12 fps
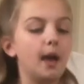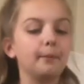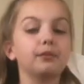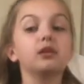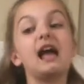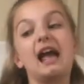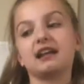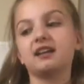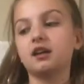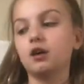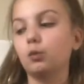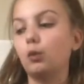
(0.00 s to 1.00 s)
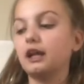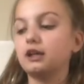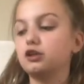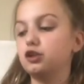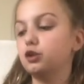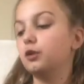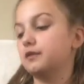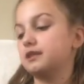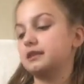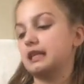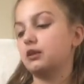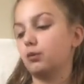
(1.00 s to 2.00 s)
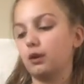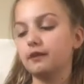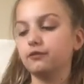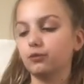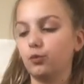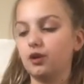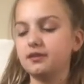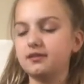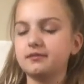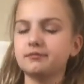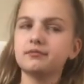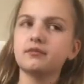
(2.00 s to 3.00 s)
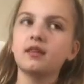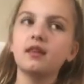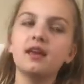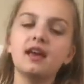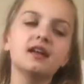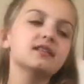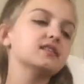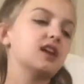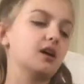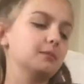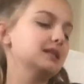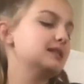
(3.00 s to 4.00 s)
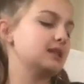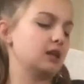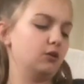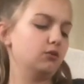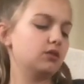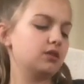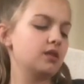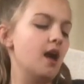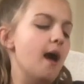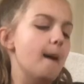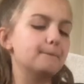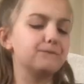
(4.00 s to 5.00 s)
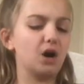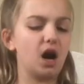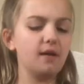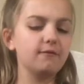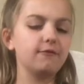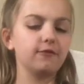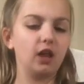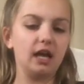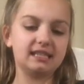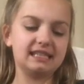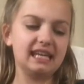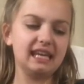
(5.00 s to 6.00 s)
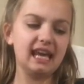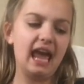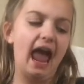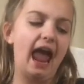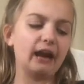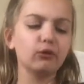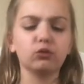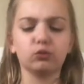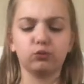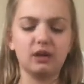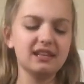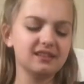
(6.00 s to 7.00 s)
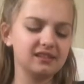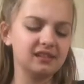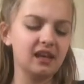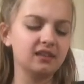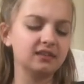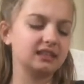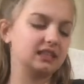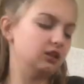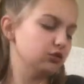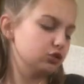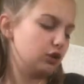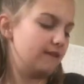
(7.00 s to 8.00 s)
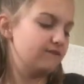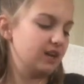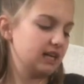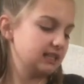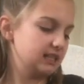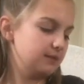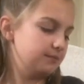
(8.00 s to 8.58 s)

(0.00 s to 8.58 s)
Plaque, why couldn't you have stayed away for once? Tommy Tooth, Bob Flossie, Harold Rinse, the Dental Trifecta,